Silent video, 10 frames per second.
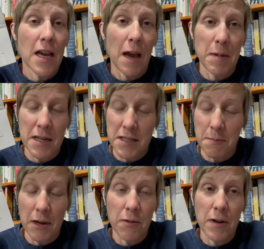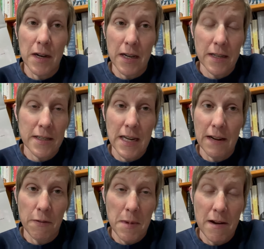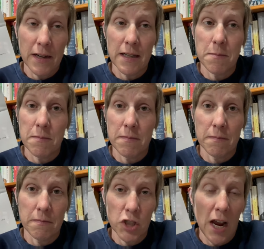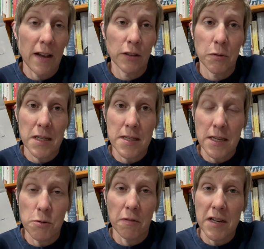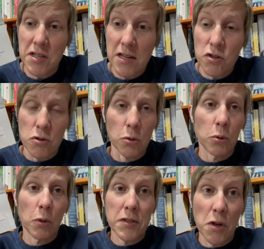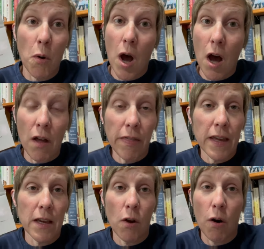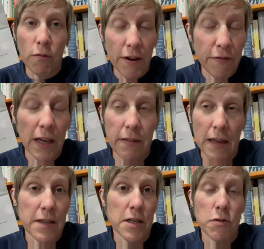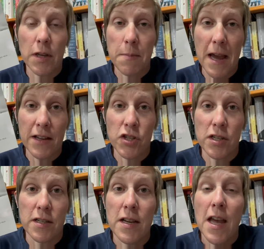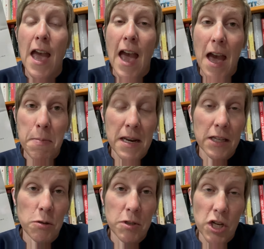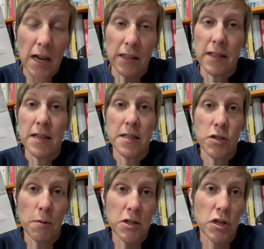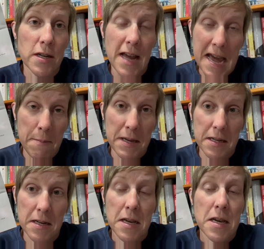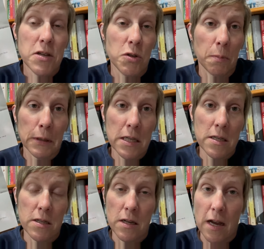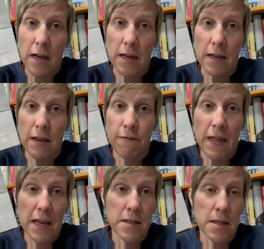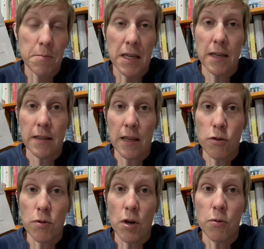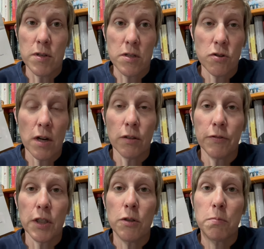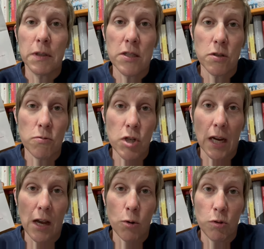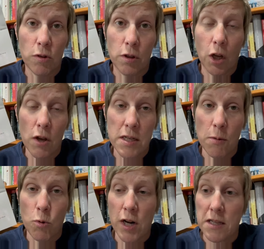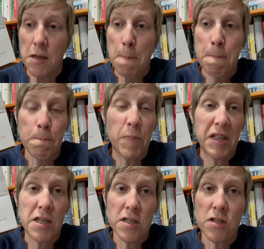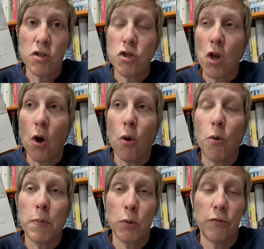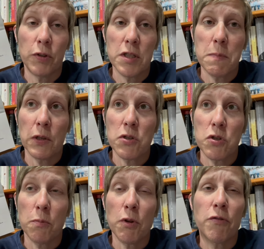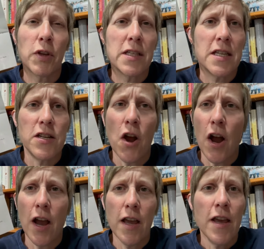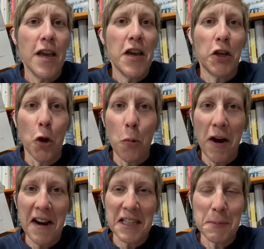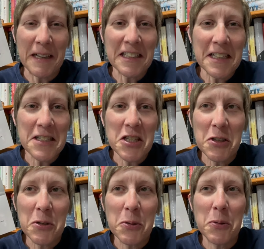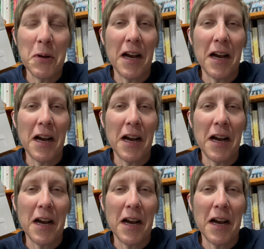I mean, it's about a Native American child who gets sent to a residential school. So all the horrific things that you can imagine happening to a child in that situation happen. So please, if that is something that you know is a struggle for you, please do check out the content warnings. But this is so beautiful. This book is so beautiful. It did not go where I expected it to.